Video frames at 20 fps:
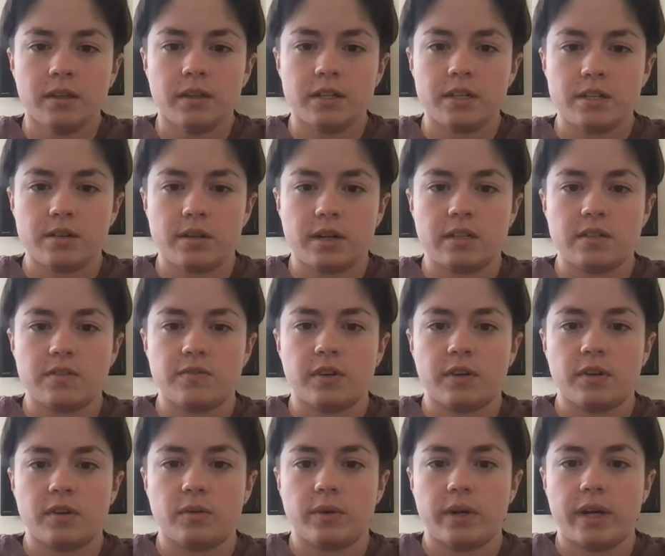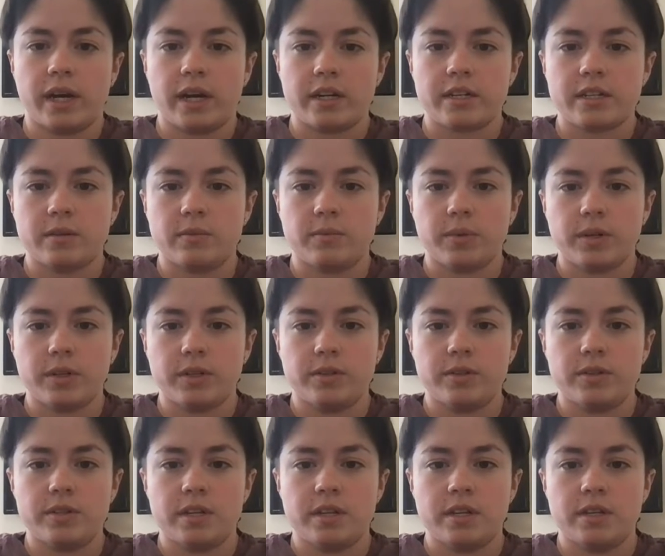This transfer reaction
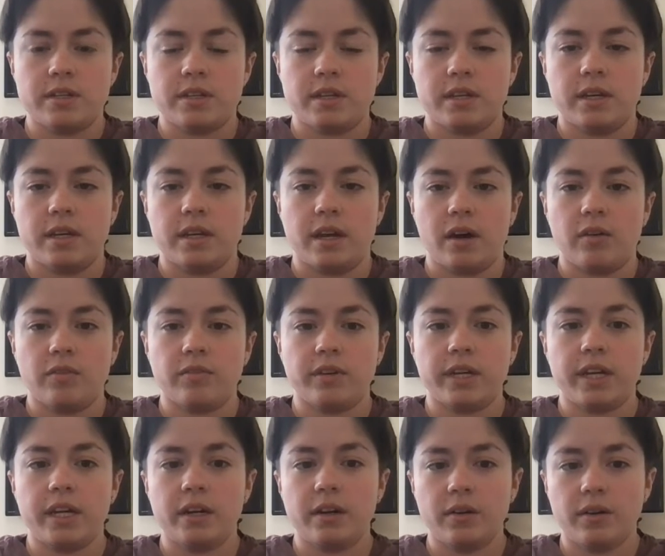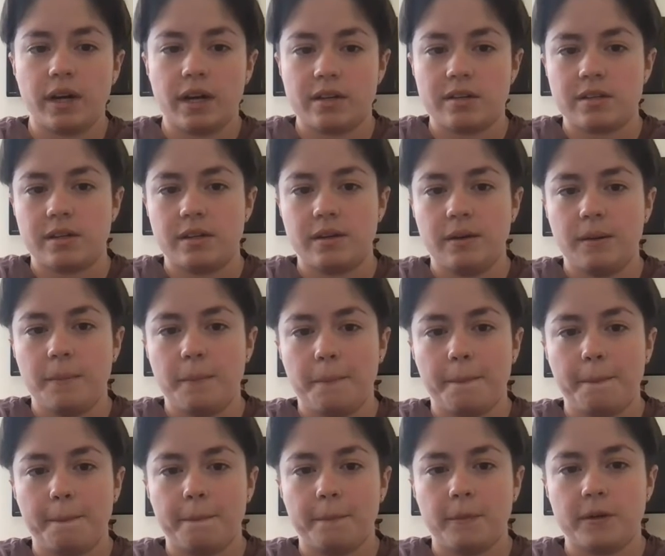produces an alpha-keto acid,
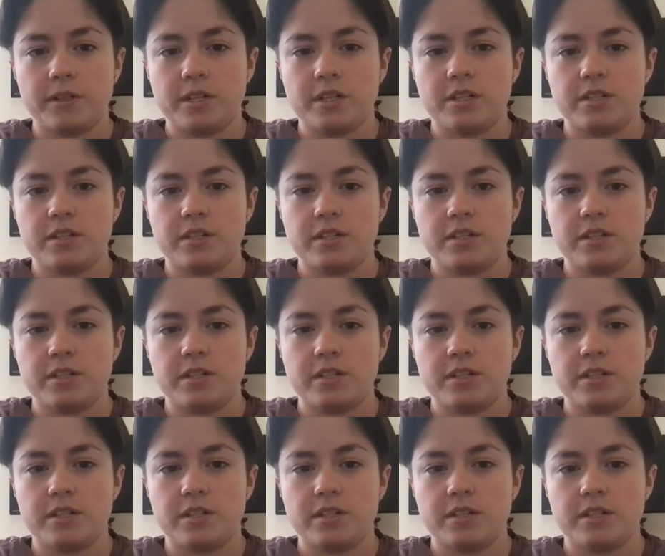which